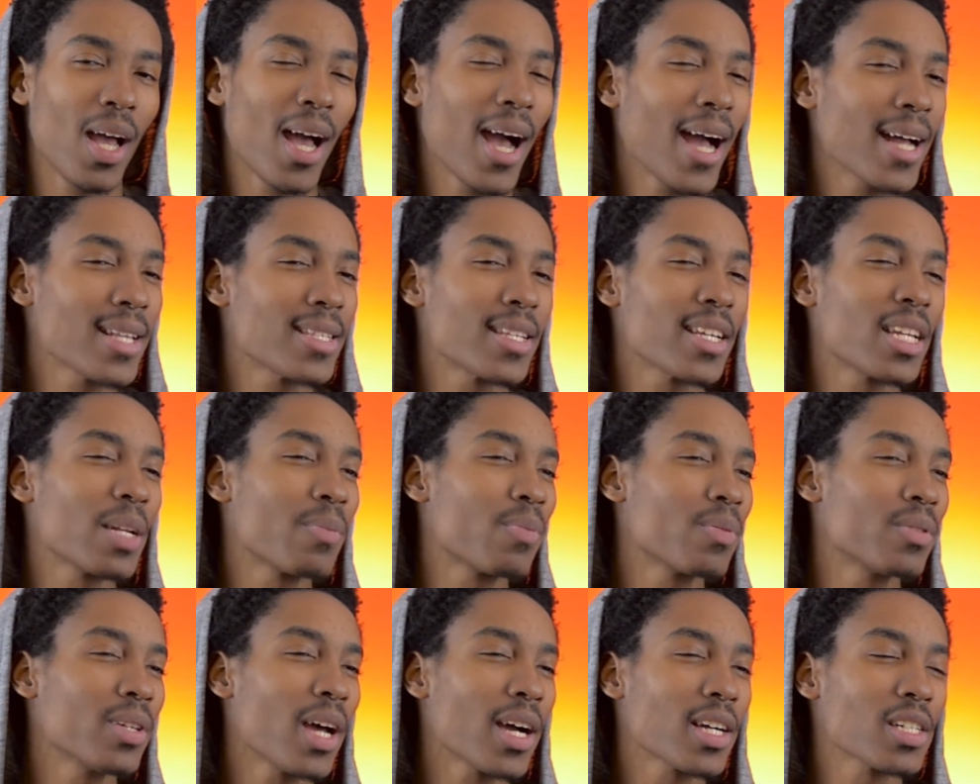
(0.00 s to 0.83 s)
I'd say the
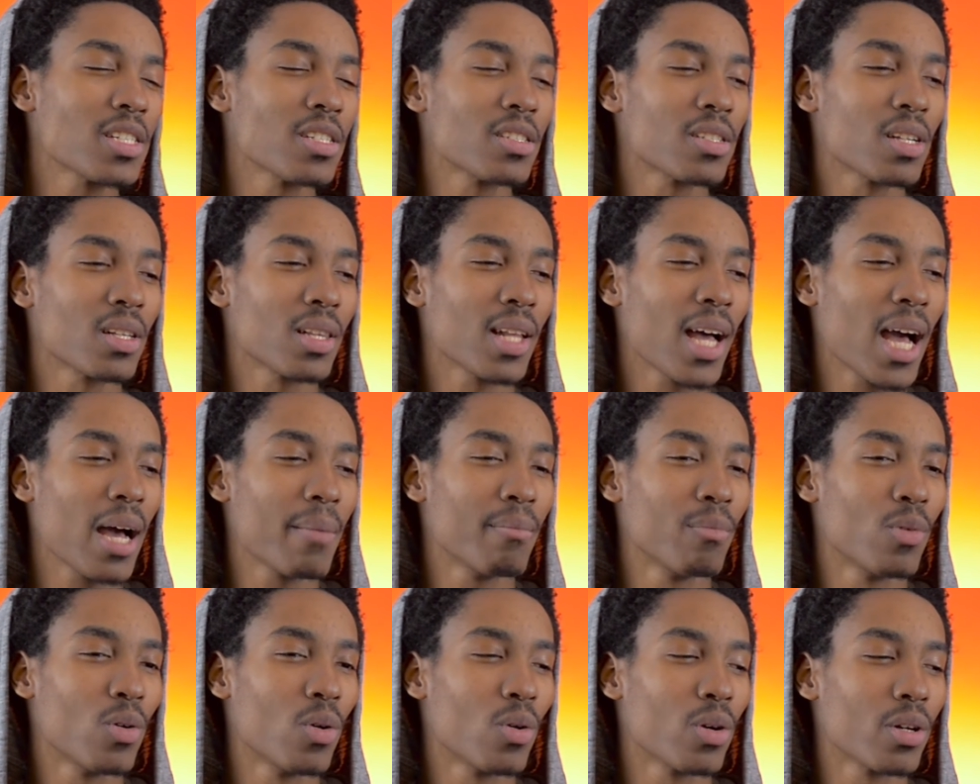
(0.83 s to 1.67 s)
production's a
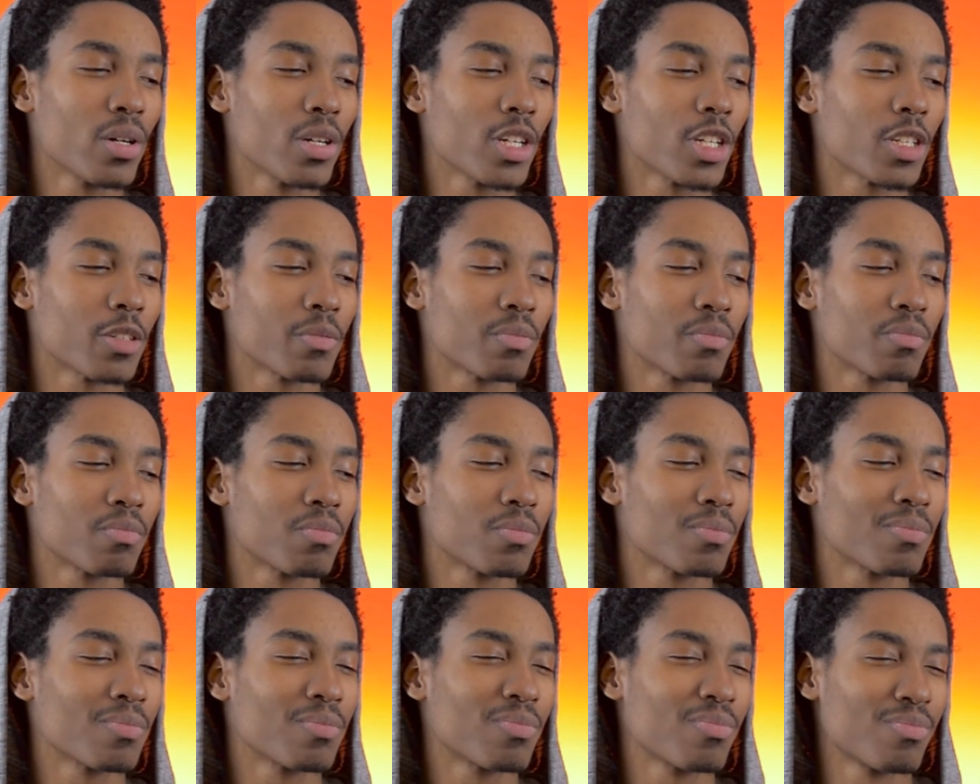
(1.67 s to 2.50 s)
lot more
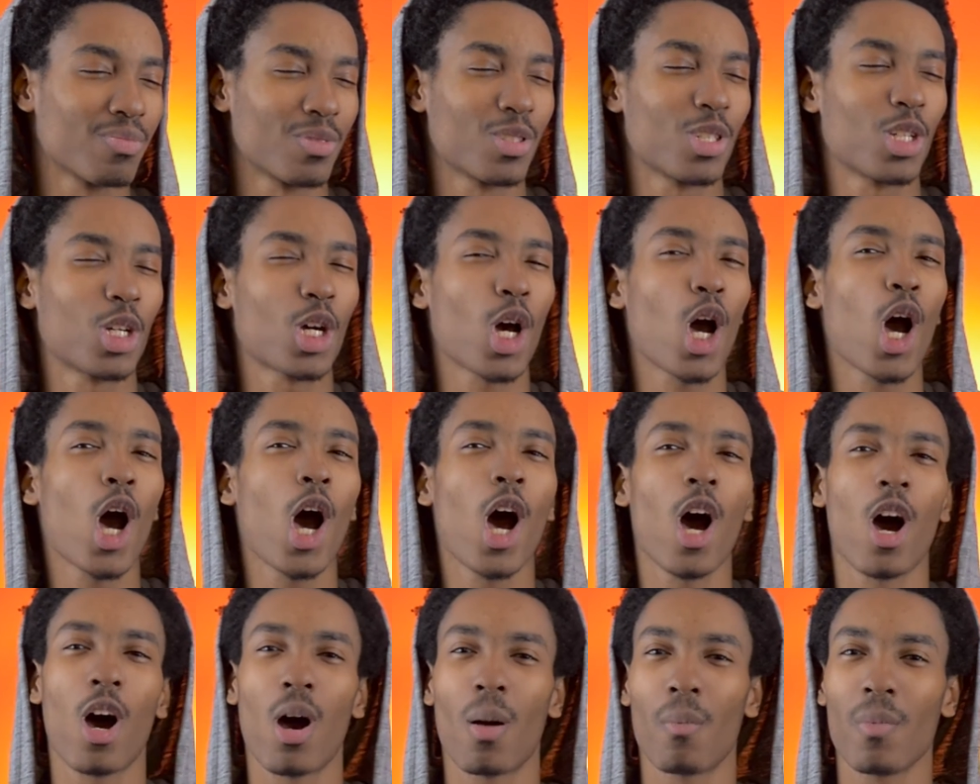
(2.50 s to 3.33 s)

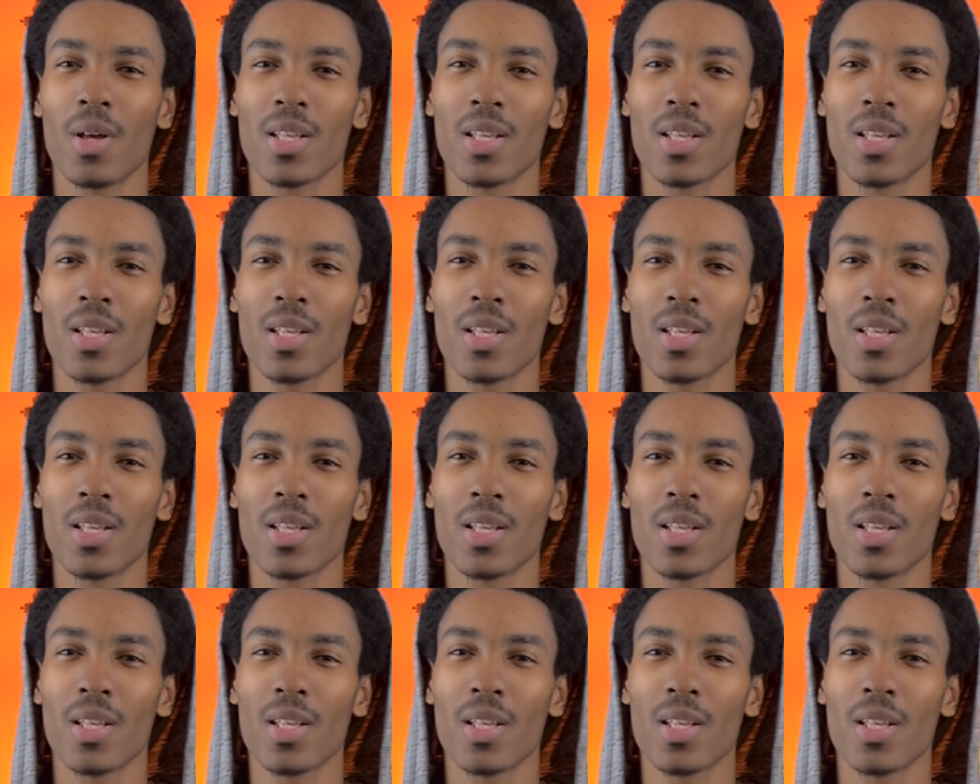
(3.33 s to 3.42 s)
calm.